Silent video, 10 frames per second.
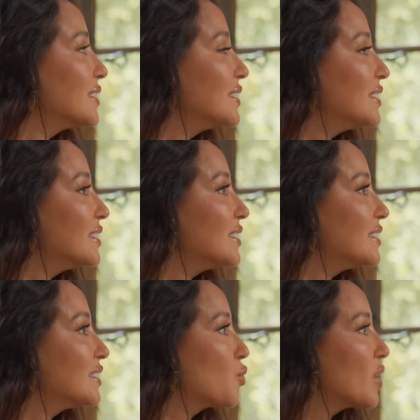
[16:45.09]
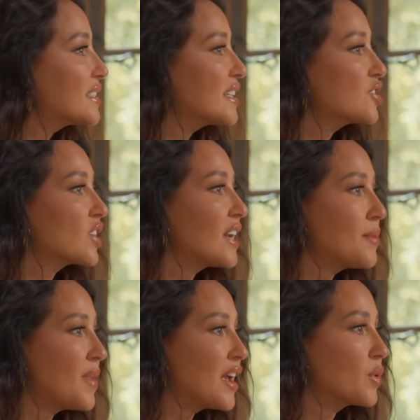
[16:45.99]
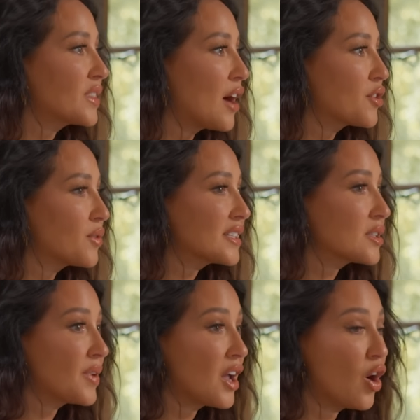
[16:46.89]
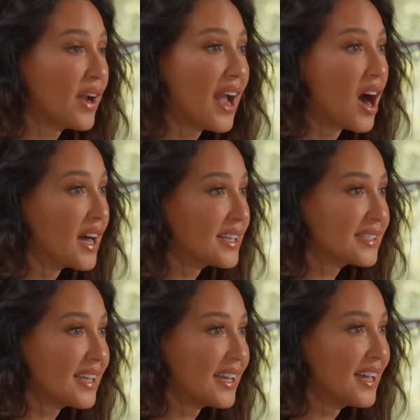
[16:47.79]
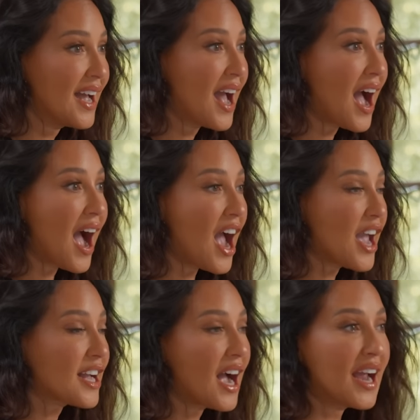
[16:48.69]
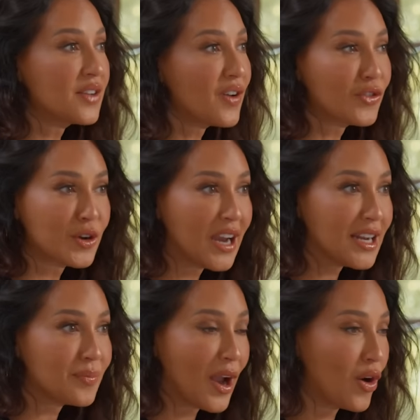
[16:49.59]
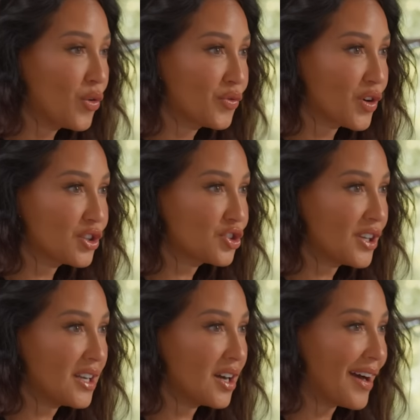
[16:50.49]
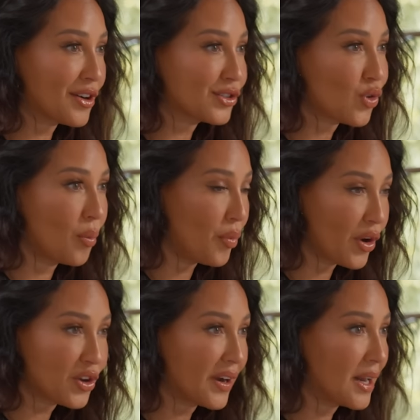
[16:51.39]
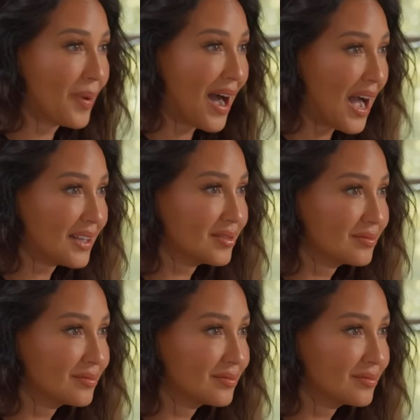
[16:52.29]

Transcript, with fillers: Uh, what dish can I make without a recipe? Okay, honestly, I kind of have created my own version of arroz con pollo in a pot.